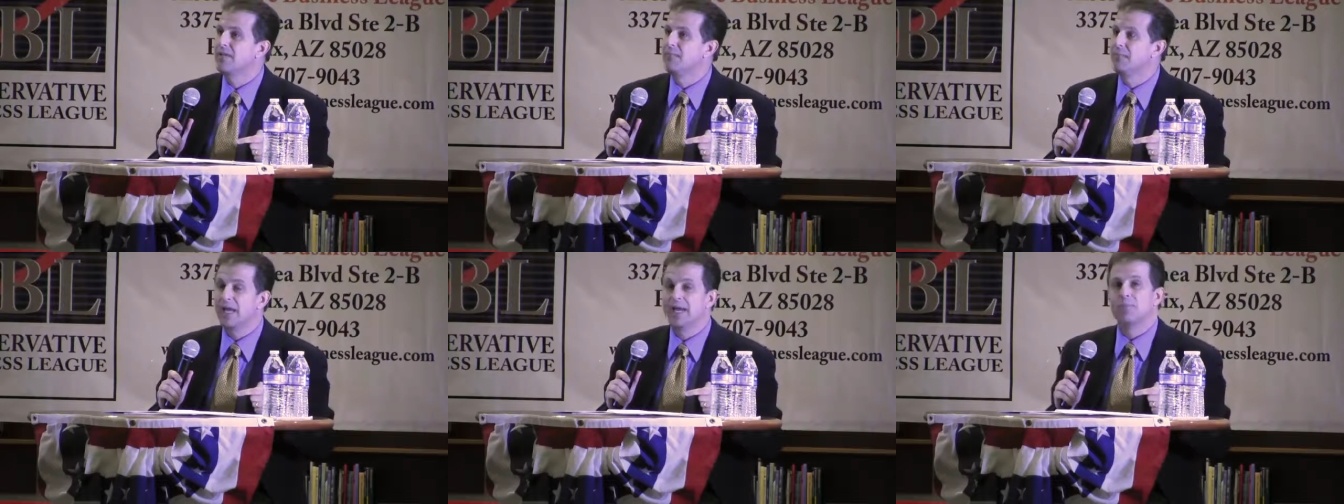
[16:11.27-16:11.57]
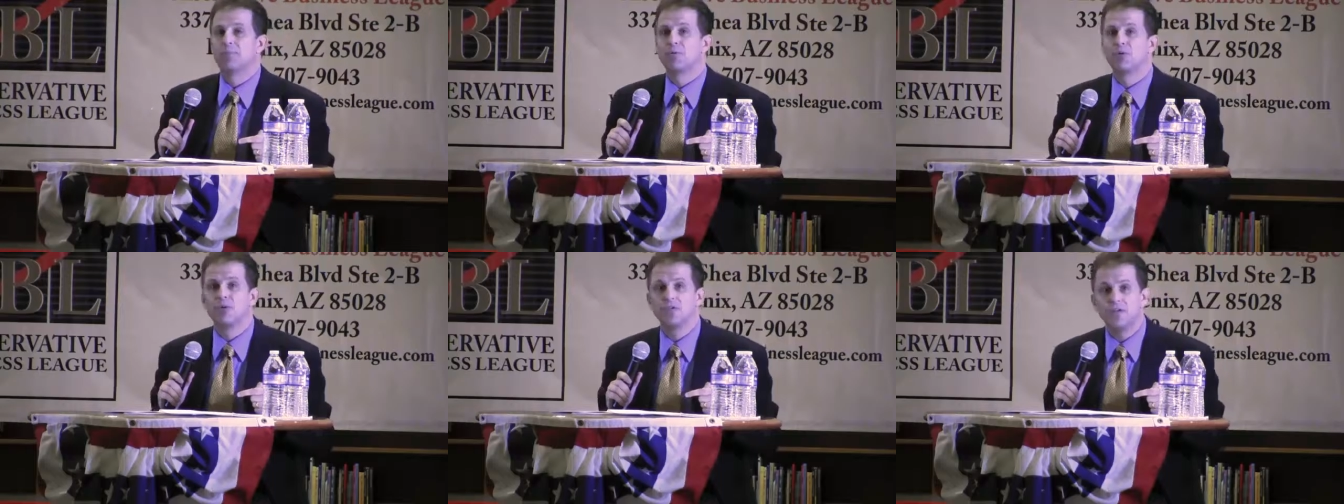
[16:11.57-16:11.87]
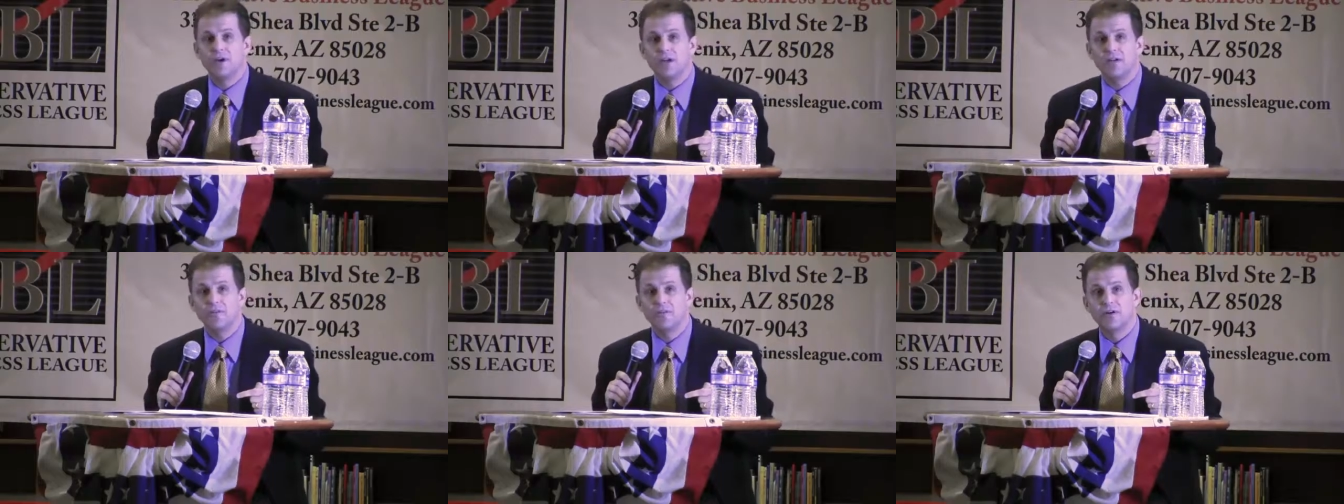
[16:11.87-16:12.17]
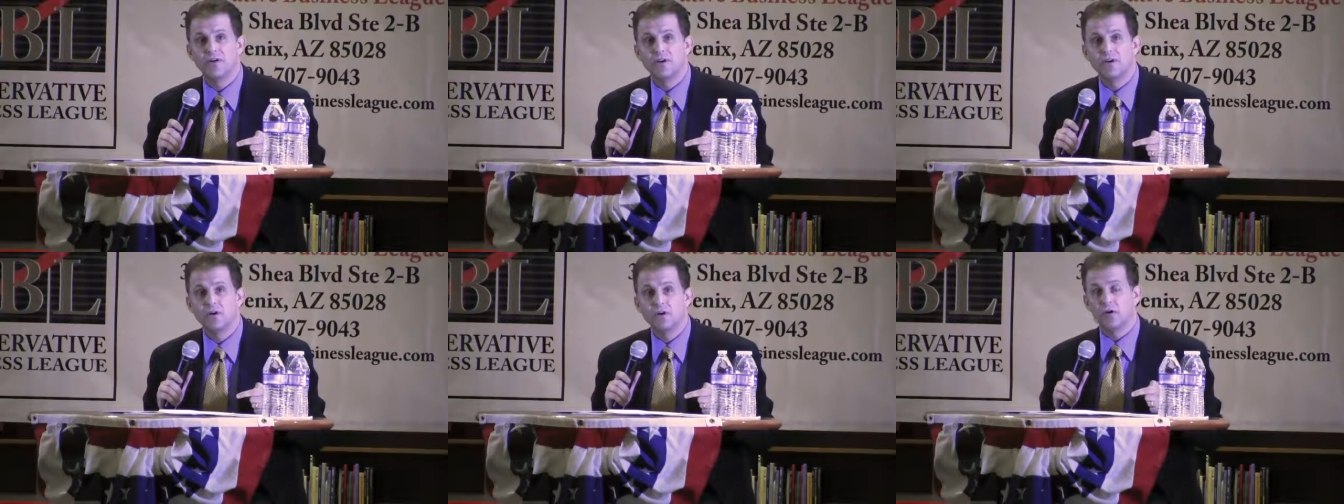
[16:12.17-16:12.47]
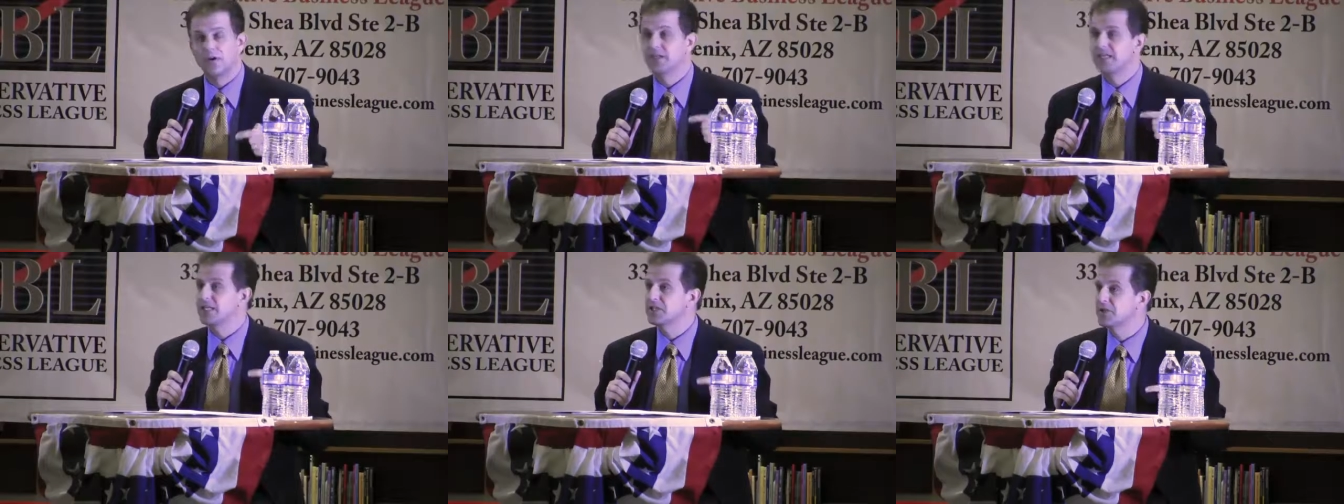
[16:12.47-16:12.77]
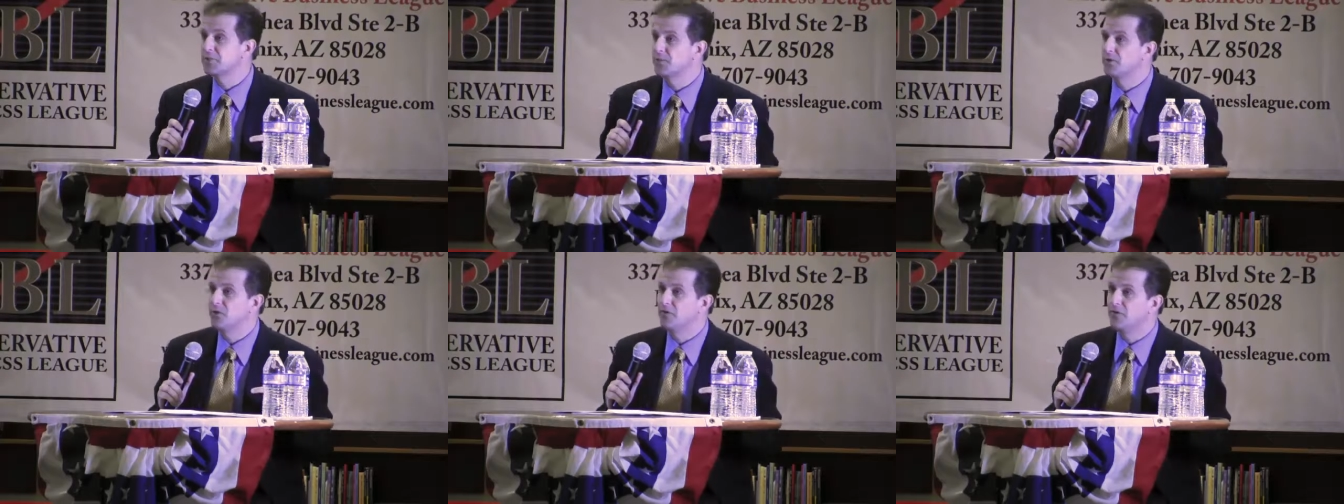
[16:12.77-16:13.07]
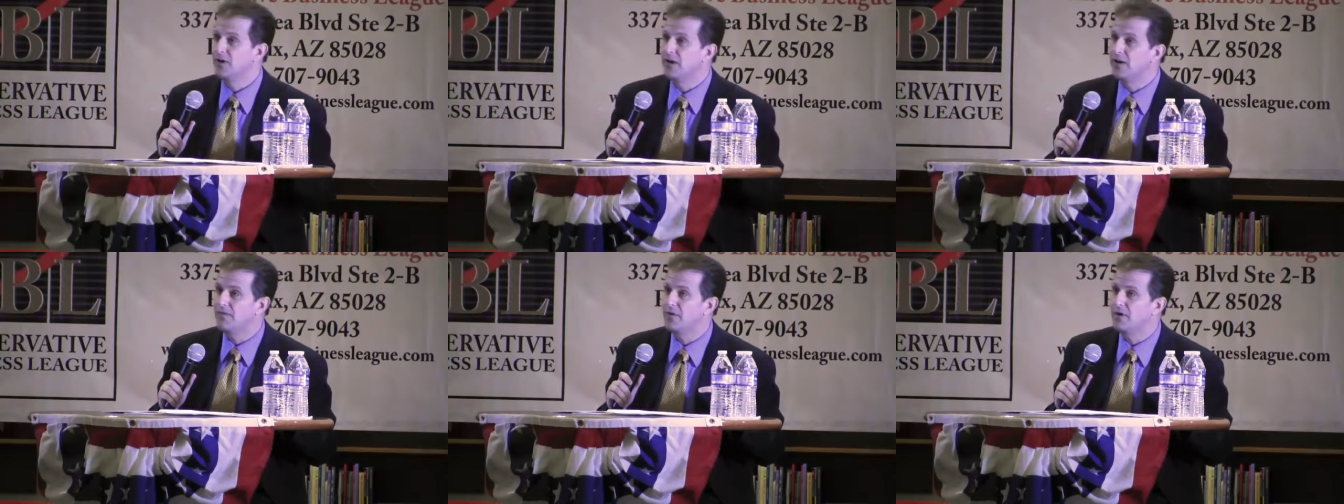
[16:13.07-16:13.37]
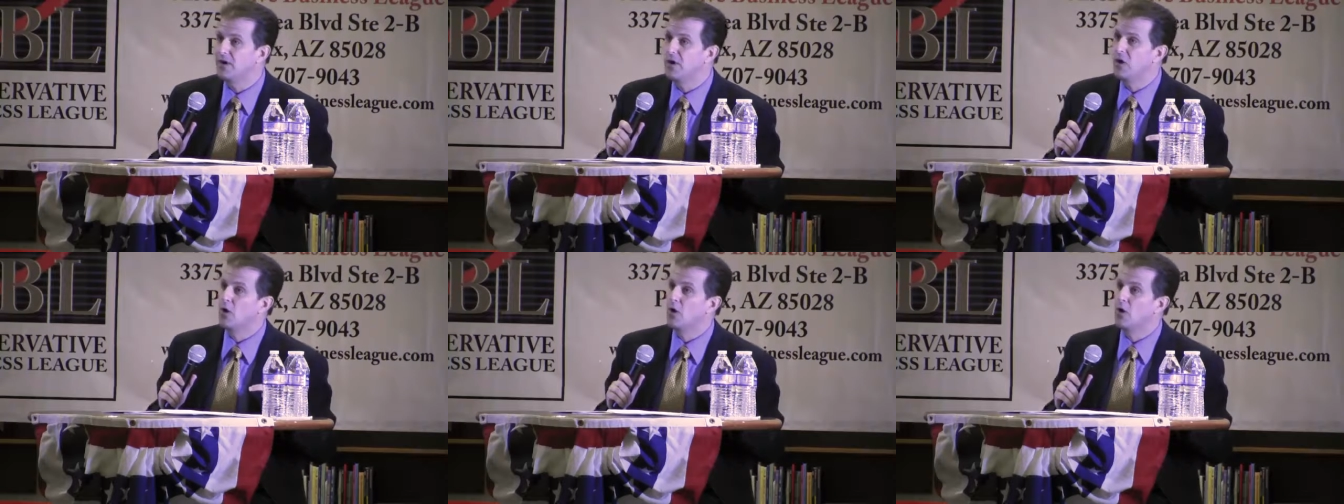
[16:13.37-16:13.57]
may approve of or disapprove of?